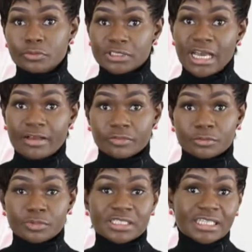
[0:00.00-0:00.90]
will have
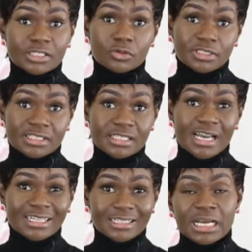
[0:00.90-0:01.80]
to sit on the
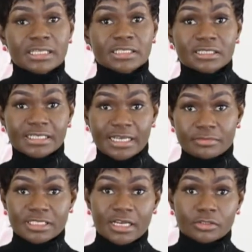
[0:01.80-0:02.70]
side until it
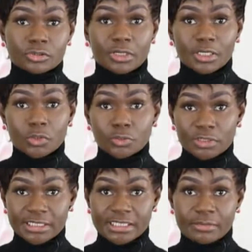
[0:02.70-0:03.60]
comes down to a
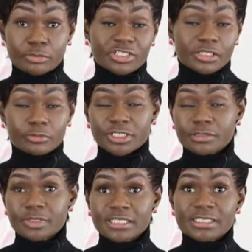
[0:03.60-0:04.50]
cooler temperature, which
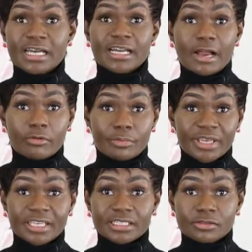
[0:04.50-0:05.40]
means that our
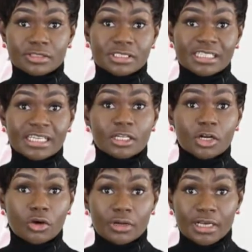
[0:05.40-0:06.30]
bake is going to take
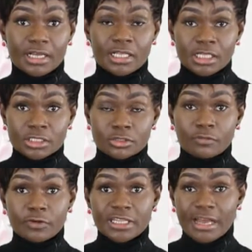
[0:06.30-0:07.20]
longer. So
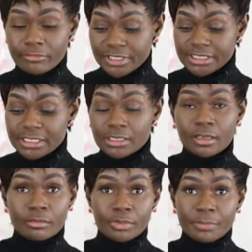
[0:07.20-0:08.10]
for that reason,
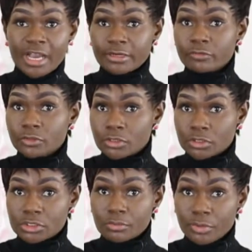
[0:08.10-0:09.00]
be mindful
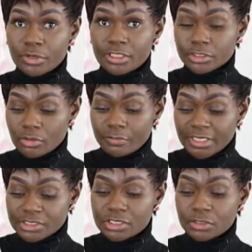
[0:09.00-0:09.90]
not to boil your mixture